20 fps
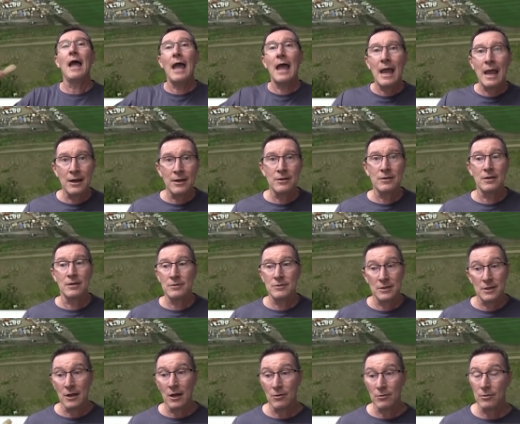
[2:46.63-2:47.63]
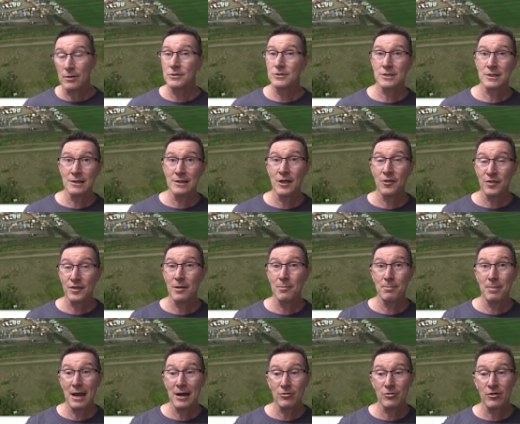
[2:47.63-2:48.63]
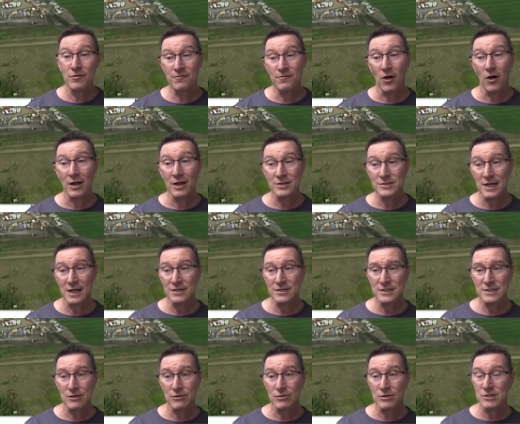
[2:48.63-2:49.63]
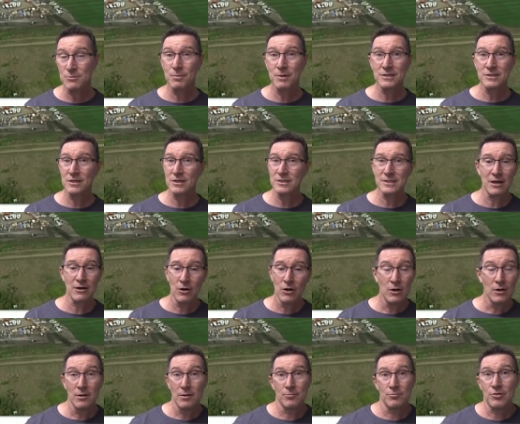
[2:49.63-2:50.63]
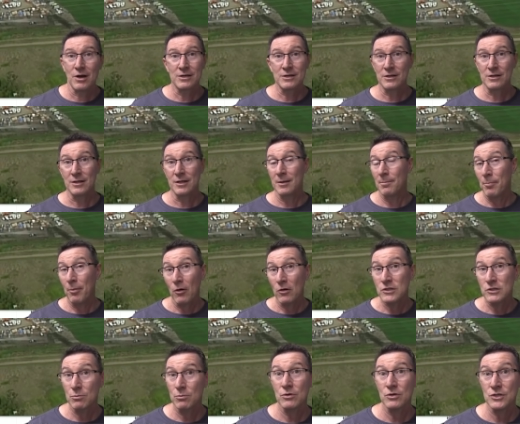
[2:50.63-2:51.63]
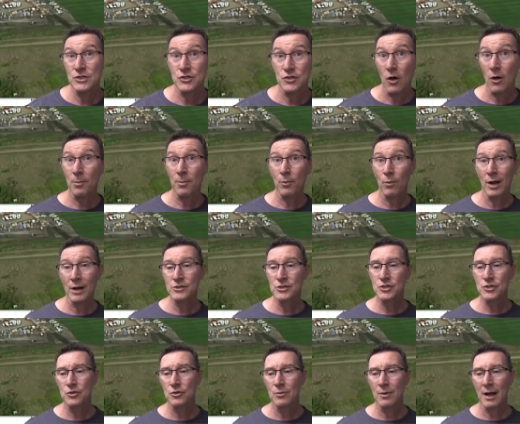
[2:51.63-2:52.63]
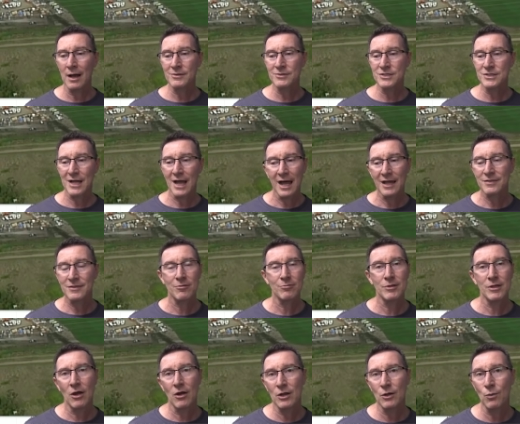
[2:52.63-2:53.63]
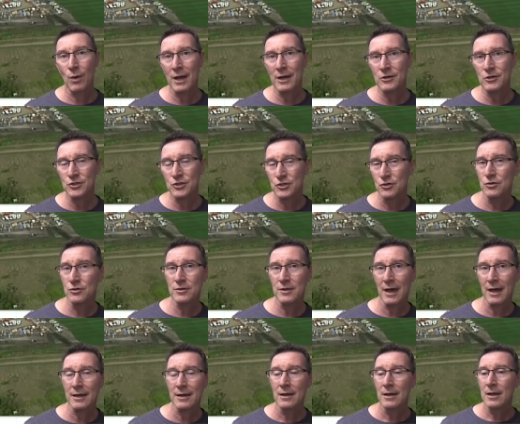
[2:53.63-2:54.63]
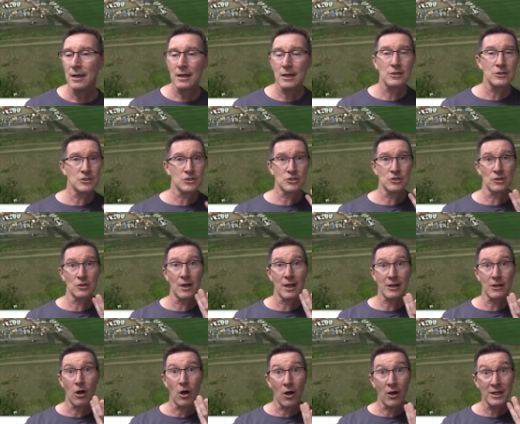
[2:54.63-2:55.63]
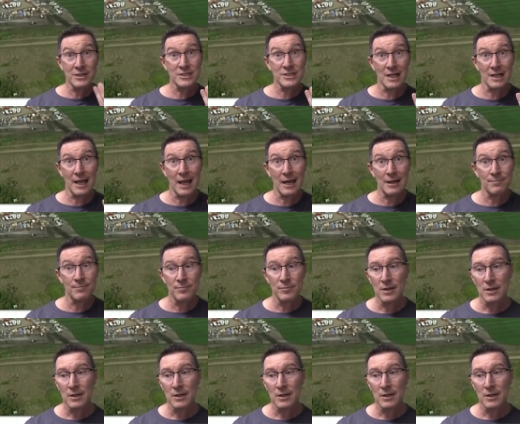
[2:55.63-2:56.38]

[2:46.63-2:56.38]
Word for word: And, you know, it's lithium battery fires are serious business. They're practically impossible to stop once you uh, start them. The only way to do that is to like isolate